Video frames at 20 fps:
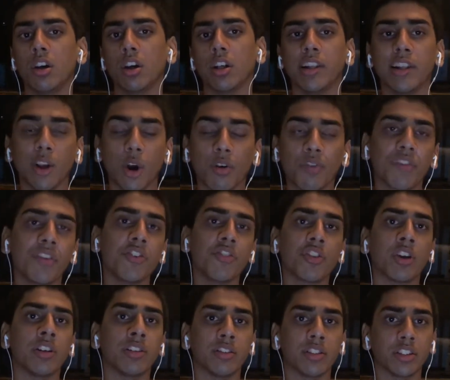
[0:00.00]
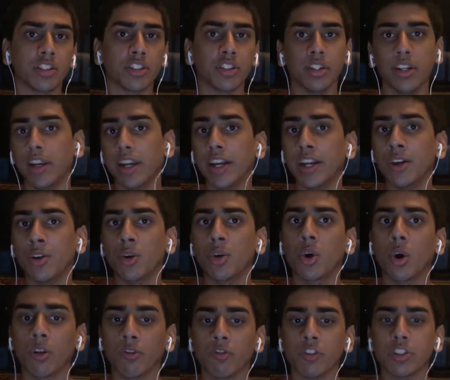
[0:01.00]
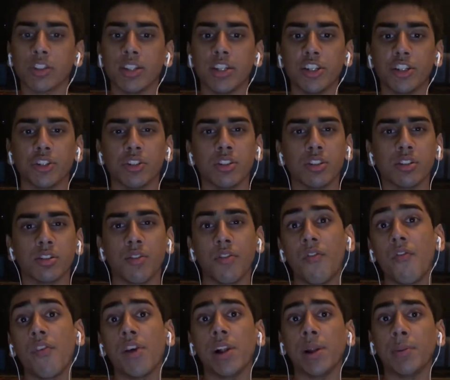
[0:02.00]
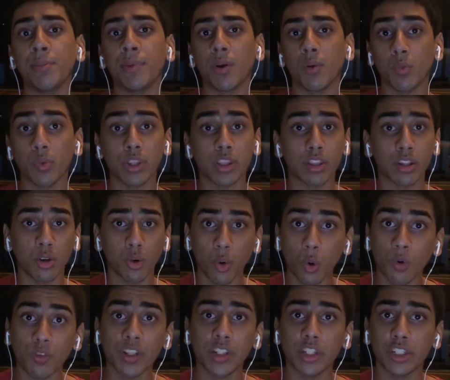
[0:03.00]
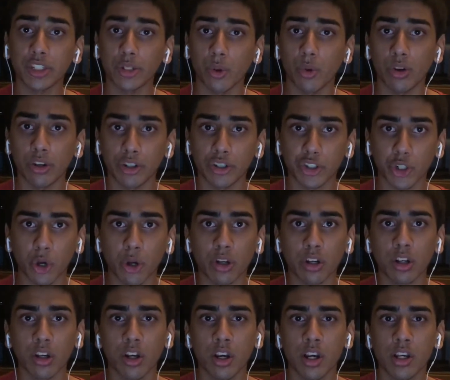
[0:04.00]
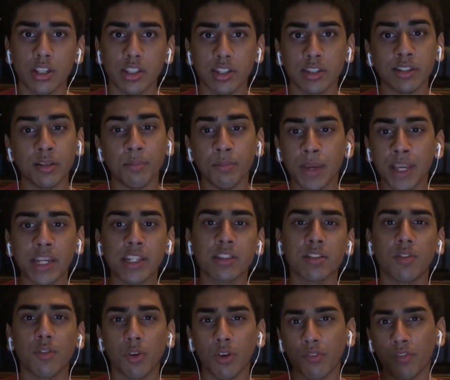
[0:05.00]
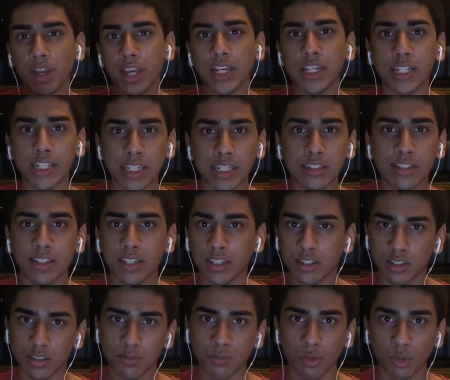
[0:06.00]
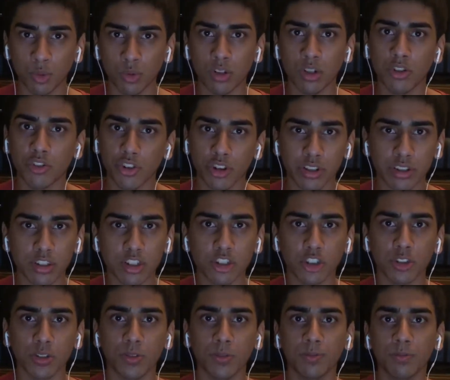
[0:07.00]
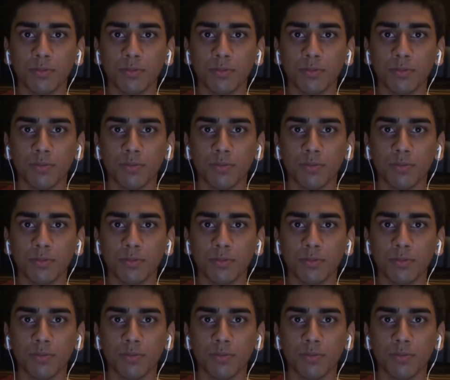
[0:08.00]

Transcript: They often transition into conversations filmed with an over the shoulder shot, since it makes for a very easy and smooth transition.